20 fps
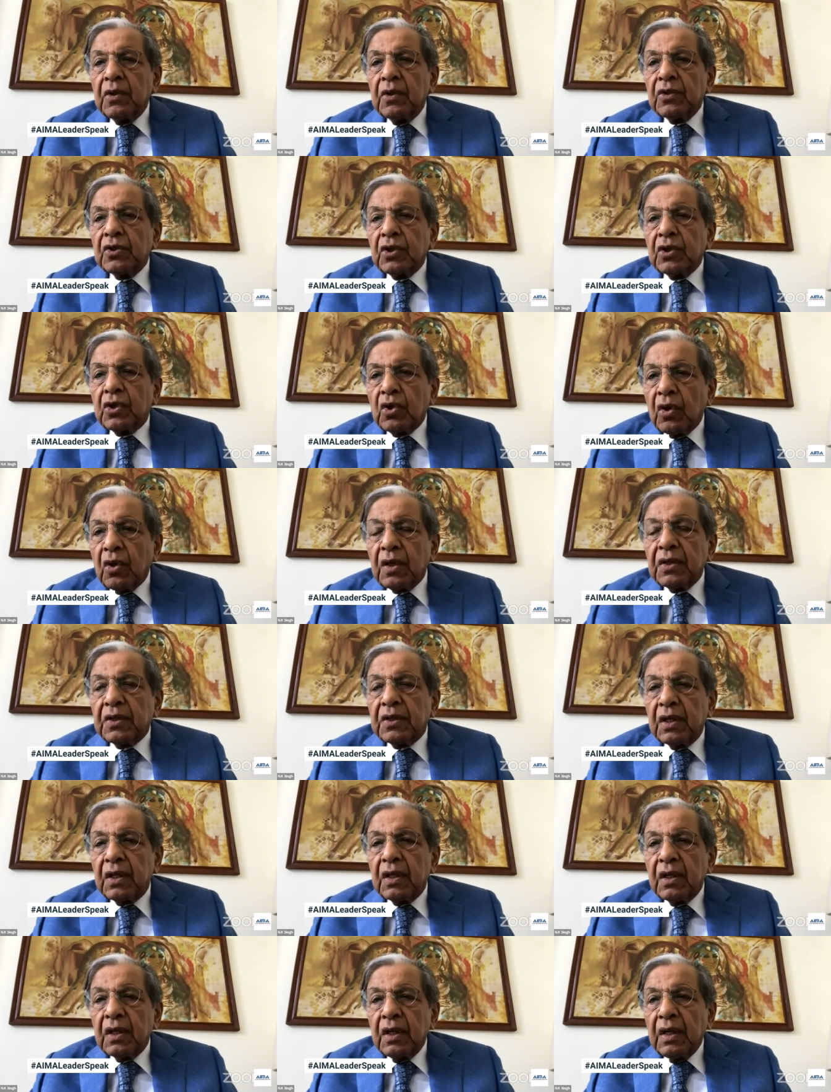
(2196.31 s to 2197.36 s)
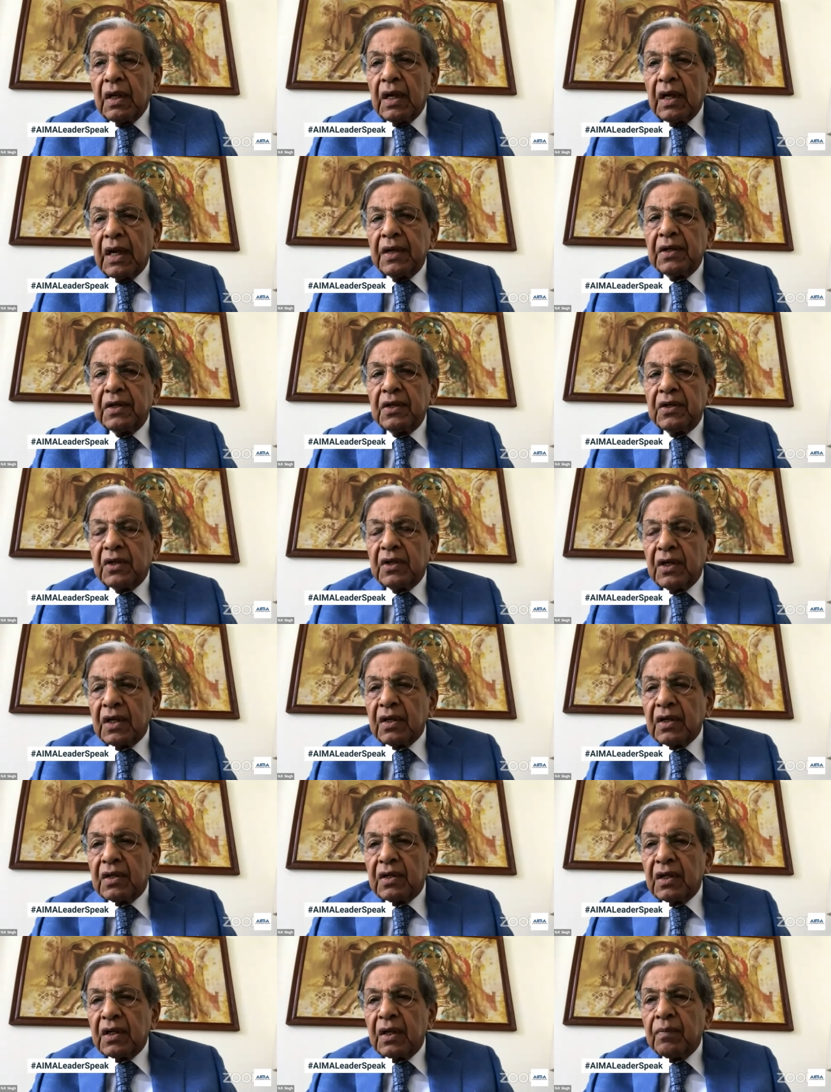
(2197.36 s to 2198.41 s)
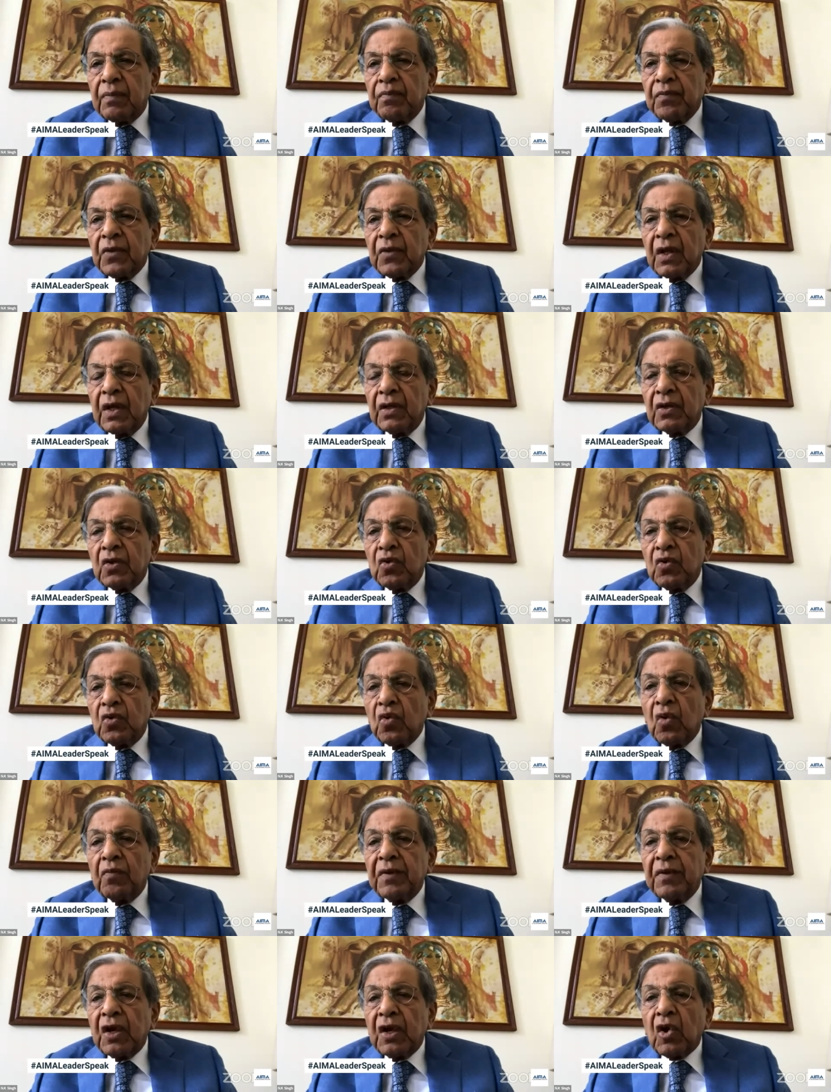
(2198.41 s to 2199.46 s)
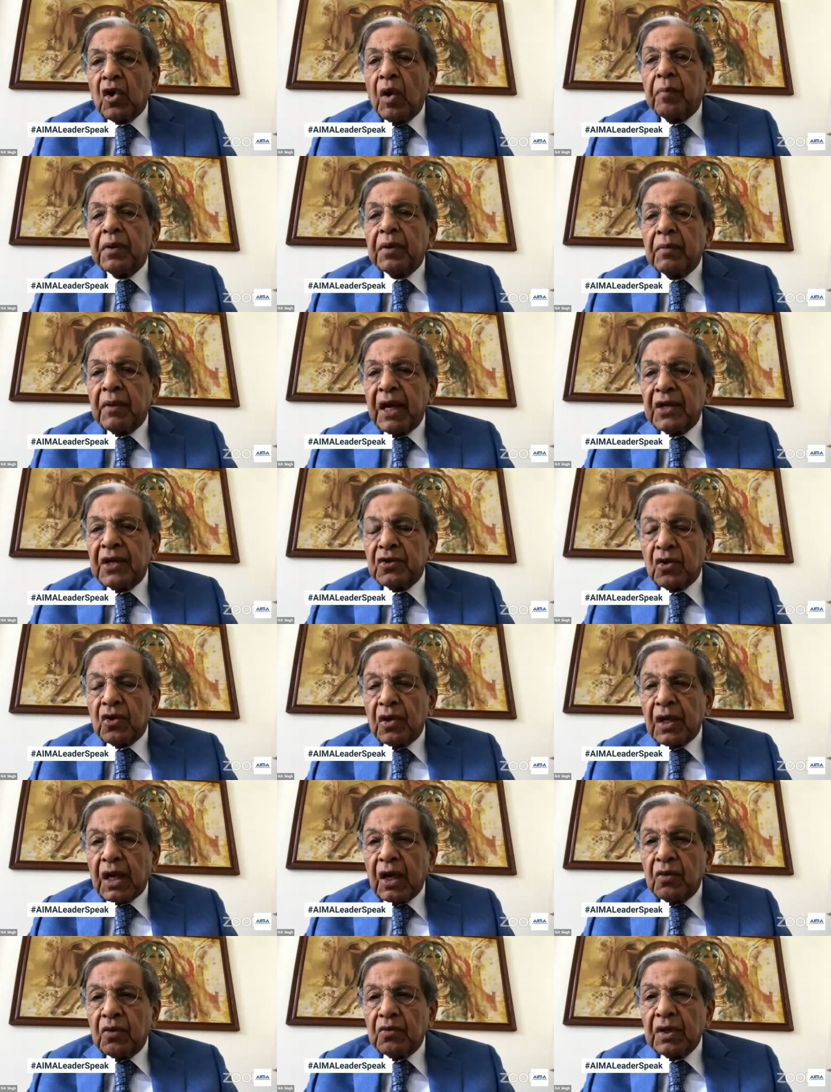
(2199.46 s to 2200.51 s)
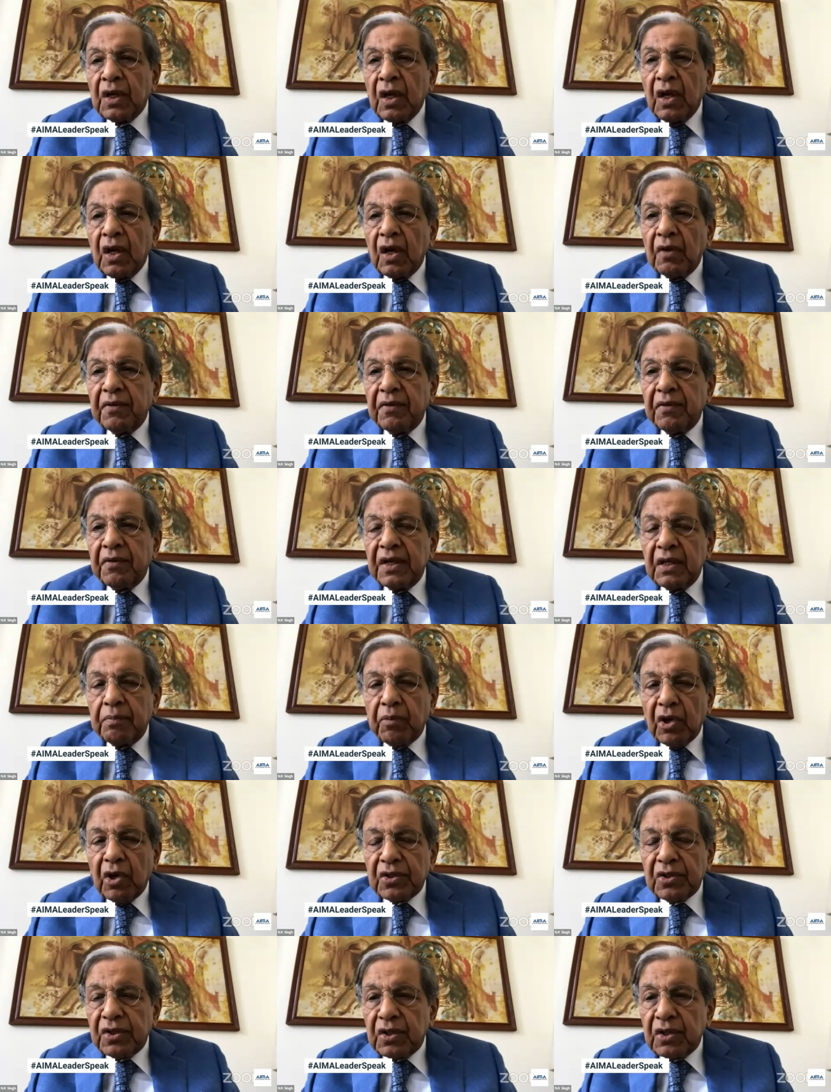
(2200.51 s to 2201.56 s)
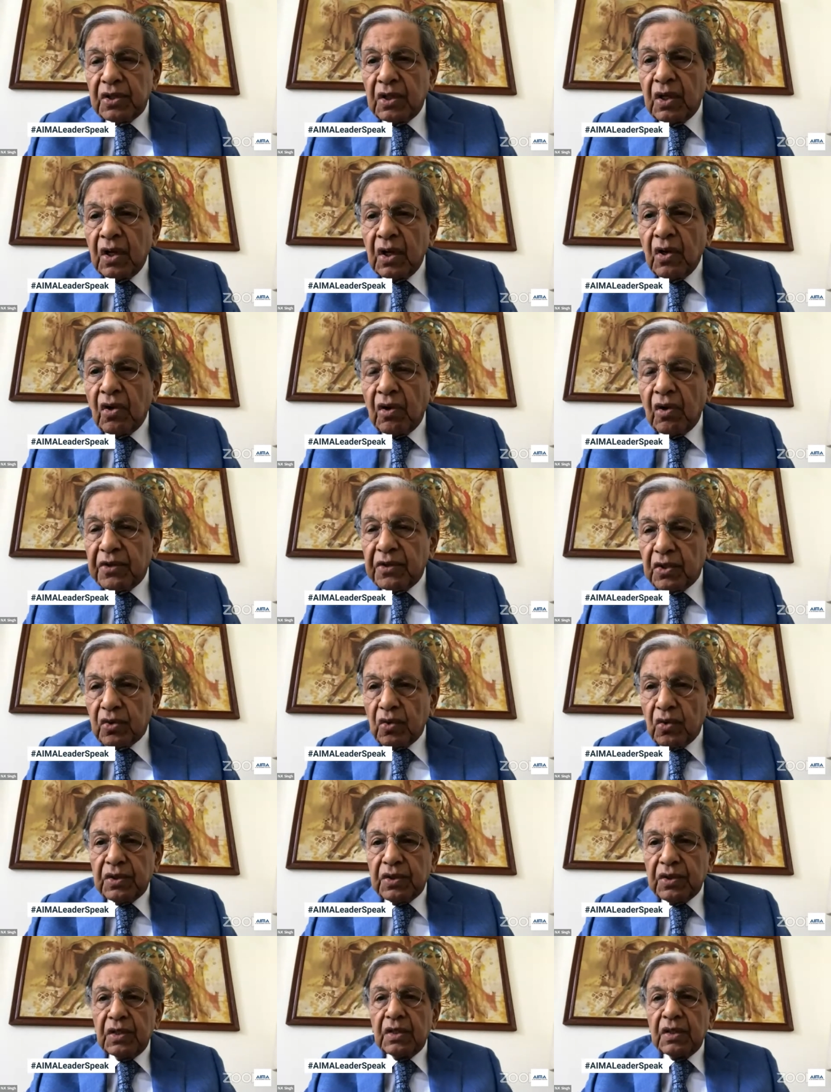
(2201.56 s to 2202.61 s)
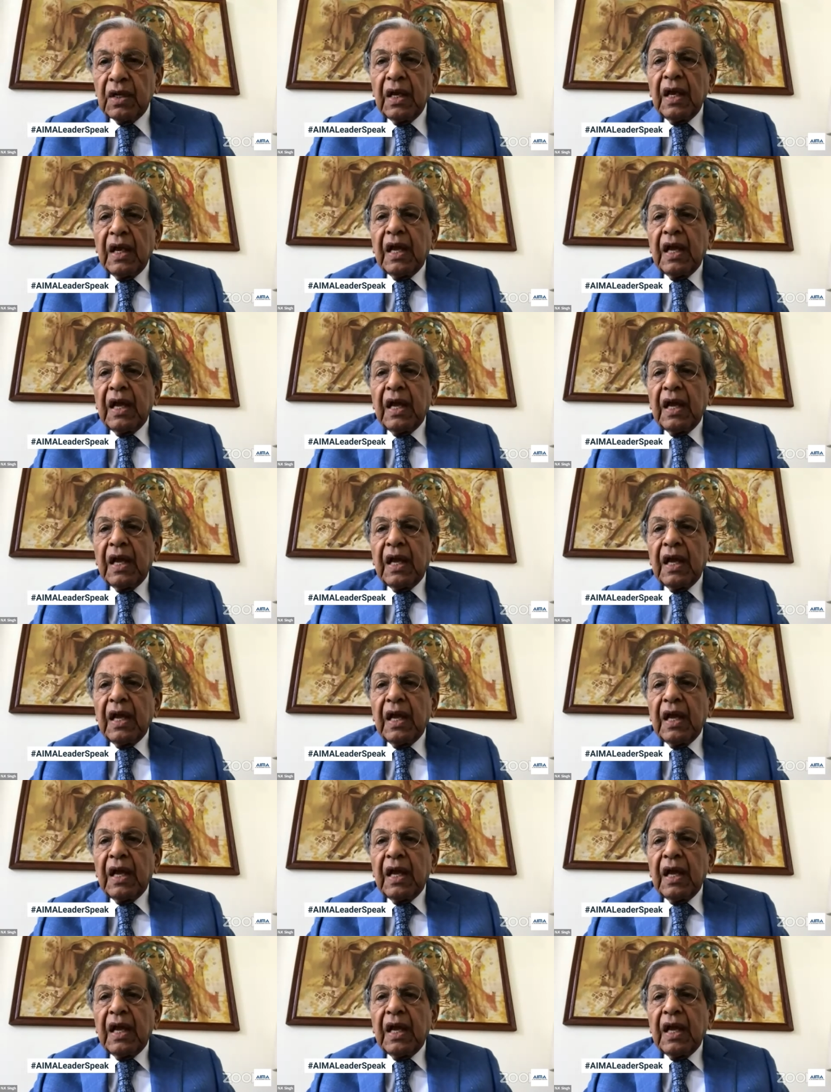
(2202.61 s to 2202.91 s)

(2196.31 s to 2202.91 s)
security and integrity is in no way compromised on account of any paucity of resources.